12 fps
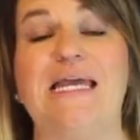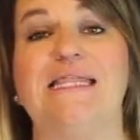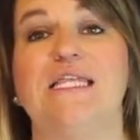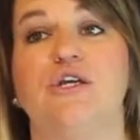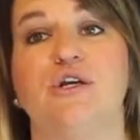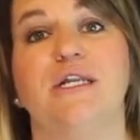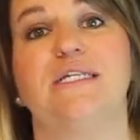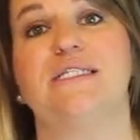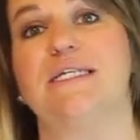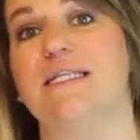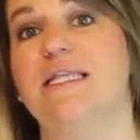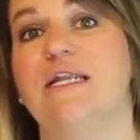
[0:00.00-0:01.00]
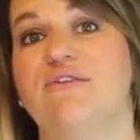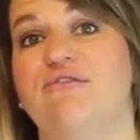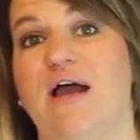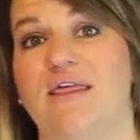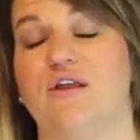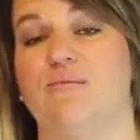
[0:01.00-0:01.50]
that they're going to
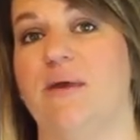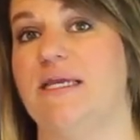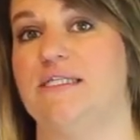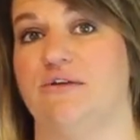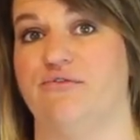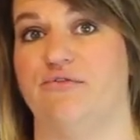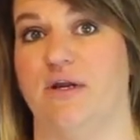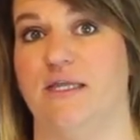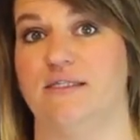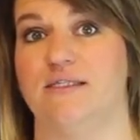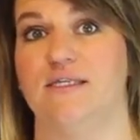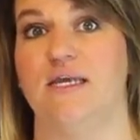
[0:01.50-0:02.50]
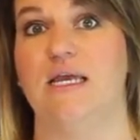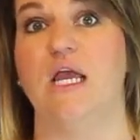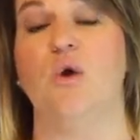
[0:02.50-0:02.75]
solidify their base of friends.